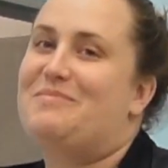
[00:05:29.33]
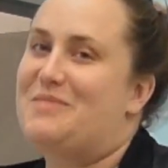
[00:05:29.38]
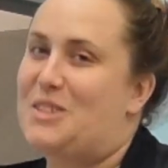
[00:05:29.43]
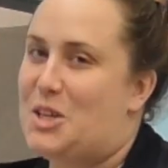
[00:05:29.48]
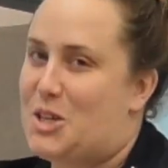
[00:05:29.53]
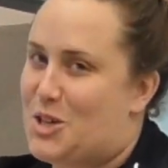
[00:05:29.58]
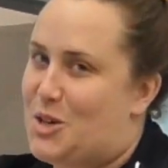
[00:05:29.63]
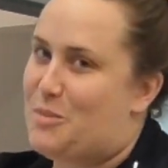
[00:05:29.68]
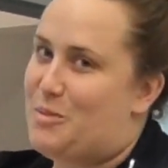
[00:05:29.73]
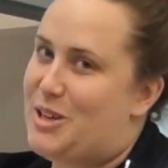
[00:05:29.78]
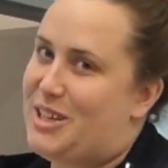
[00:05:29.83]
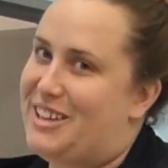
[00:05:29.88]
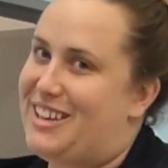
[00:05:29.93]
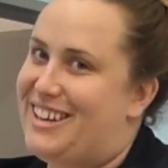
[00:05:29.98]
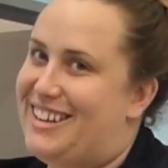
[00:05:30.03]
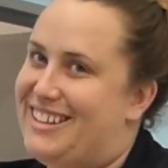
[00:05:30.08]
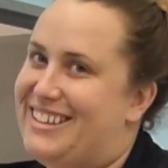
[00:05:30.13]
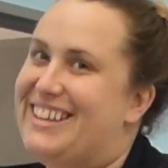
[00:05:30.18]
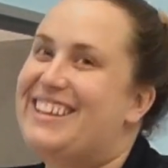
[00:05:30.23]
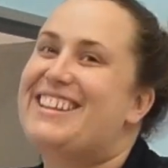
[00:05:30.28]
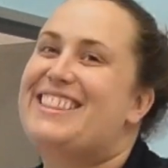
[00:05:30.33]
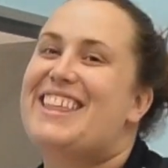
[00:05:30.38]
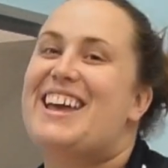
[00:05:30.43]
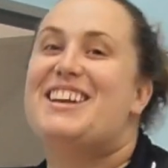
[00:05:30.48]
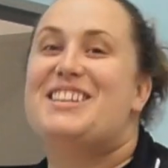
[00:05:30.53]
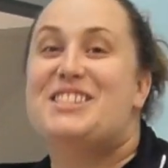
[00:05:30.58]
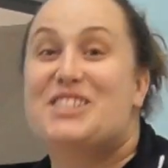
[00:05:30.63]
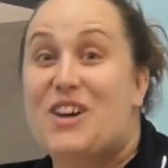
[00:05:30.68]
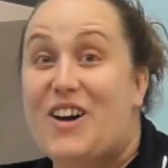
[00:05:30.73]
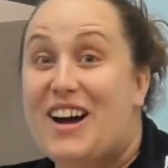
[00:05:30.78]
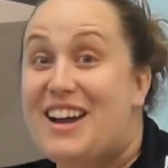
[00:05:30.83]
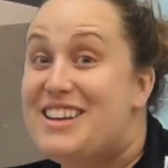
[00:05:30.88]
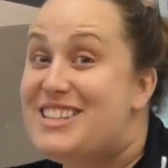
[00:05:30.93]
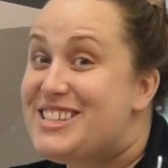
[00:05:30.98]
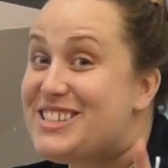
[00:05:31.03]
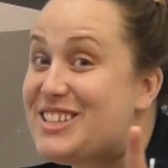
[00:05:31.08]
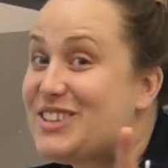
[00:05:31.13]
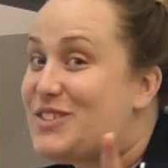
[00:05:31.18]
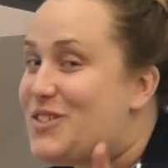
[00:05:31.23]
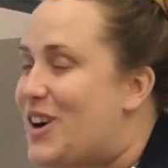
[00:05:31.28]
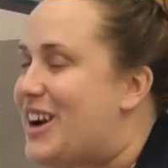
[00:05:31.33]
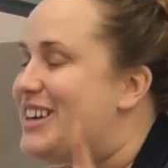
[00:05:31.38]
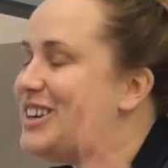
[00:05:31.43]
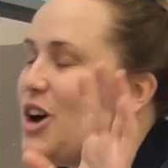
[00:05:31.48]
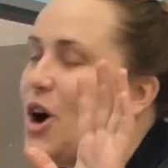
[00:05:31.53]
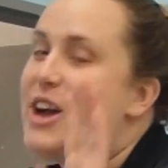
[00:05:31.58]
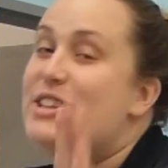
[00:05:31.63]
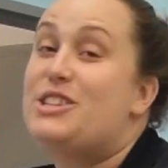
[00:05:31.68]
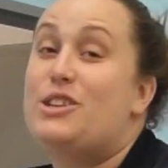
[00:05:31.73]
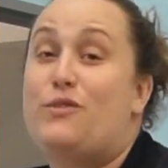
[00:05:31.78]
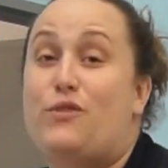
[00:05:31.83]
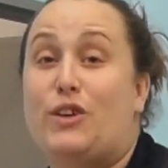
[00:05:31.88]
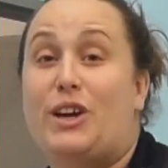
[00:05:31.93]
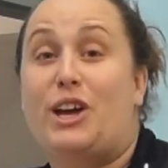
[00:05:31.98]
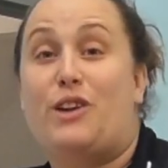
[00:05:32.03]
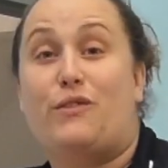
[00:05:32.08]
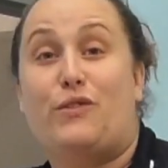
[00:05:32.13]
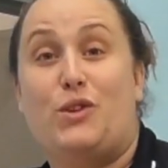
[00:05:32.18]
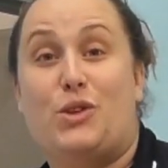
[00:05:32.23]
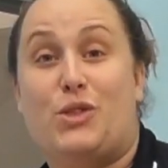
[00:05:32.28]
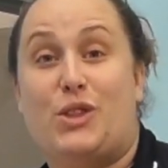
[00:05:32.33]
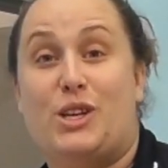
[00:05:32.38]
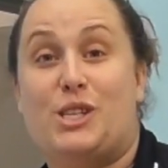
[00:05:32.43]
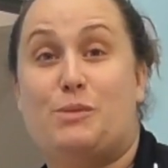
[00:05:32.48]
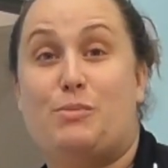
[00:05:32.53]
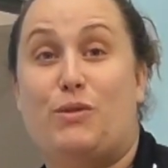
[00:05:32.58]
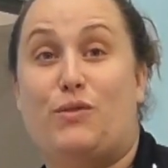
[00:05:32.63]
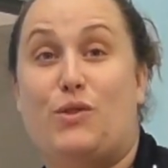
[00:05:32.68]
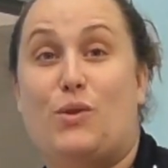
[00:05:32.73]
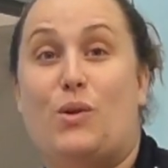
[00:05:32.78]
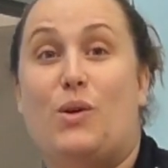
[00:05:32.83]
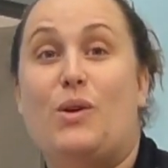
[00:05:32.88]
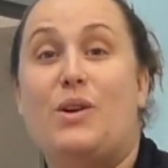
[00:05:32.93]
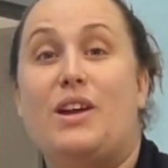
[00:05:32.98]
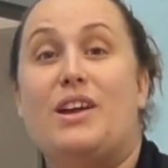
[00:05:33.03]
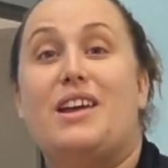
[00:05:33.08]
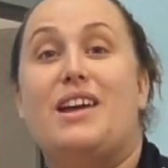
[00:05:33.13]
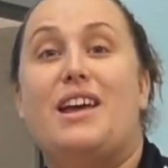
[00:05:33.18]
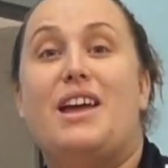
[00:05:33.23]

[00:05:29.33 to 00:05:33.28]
You caught me again. Thanks, guys. Great. I did forget a few things before.